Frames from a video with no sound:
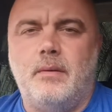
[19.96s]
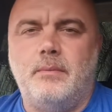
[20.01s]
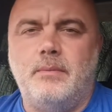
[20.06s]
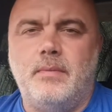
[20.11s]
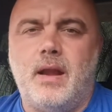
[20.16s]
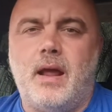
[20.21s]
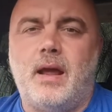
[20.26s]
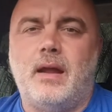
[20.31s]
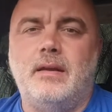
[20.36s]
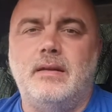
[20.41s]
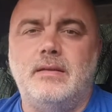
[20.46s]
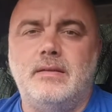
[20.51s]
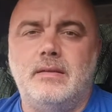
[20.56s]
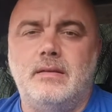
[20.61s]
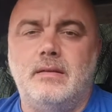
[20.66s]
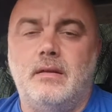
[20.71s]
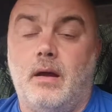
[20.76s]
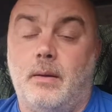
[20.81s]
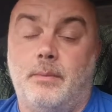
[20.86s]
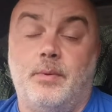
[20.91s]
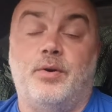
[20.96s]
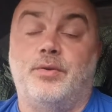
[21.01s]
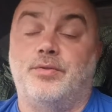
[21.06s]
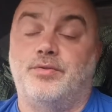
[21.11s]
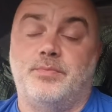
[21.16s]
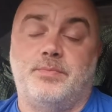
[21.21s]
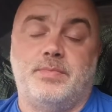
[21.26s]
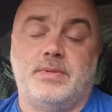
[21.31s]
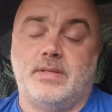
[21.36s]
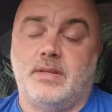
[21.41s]

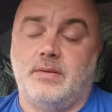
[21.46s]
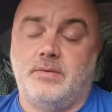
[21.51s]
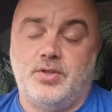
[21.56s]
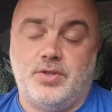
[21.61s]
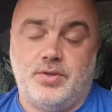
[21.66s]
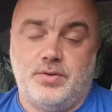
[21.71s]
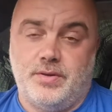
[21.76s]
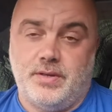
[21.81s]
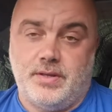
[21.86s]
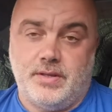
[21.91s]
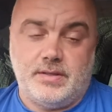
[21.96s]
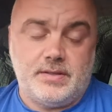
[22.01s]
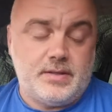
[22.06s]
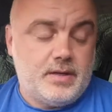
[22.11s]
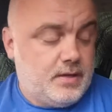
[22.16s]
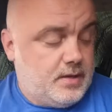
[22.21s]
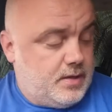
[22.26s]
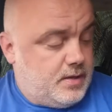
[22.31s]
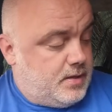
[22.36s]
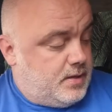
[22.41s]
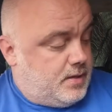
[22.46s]
100% sure it is.